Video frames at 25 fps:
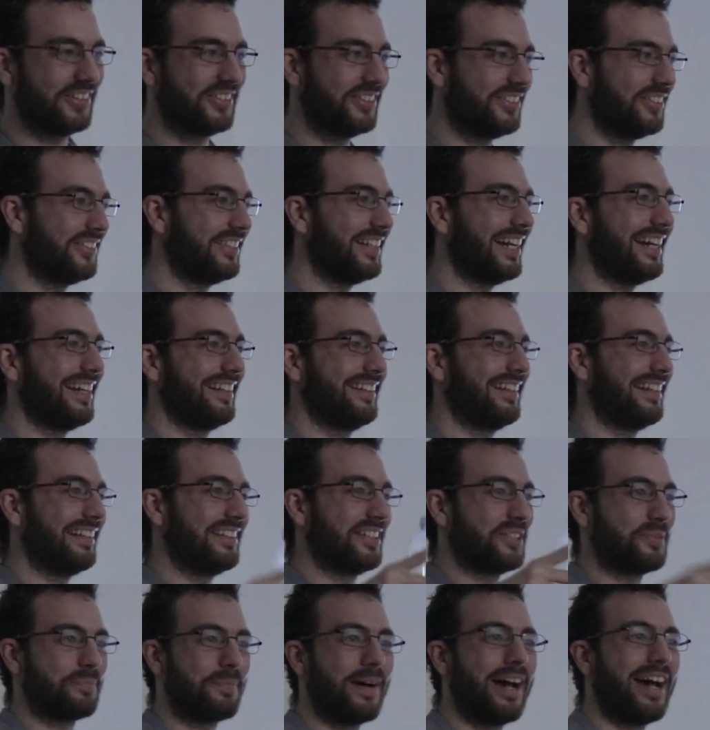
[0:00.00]
not do that.
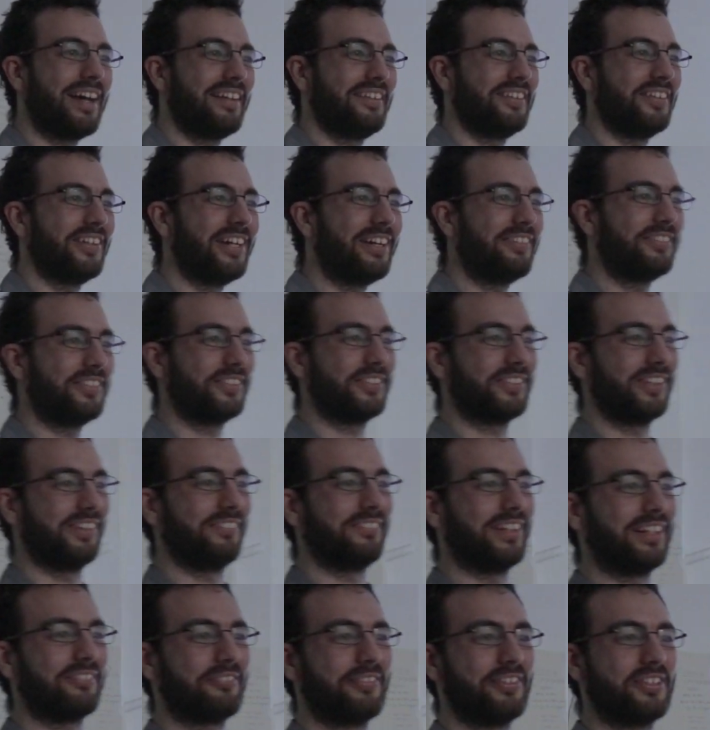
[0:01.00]
That is bad. You have to
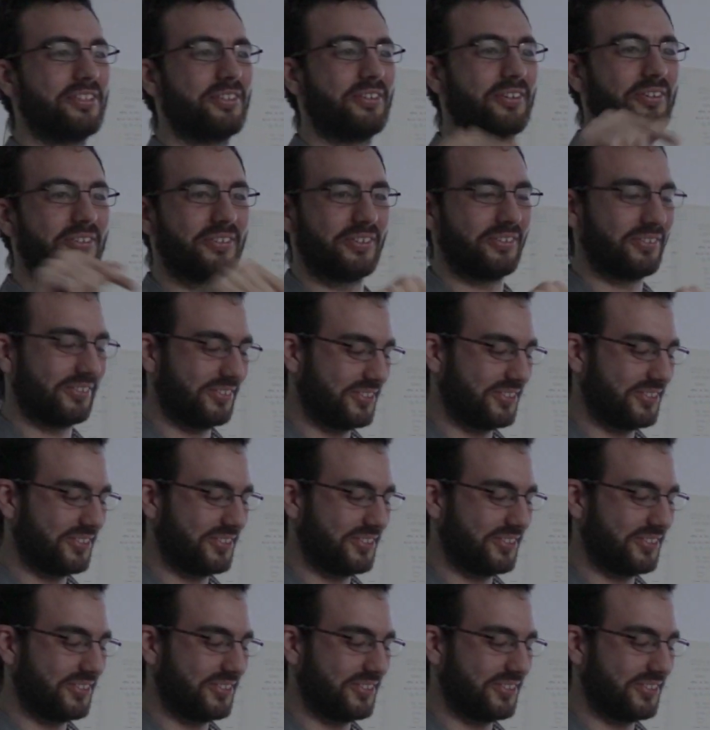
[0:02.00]
come up with your own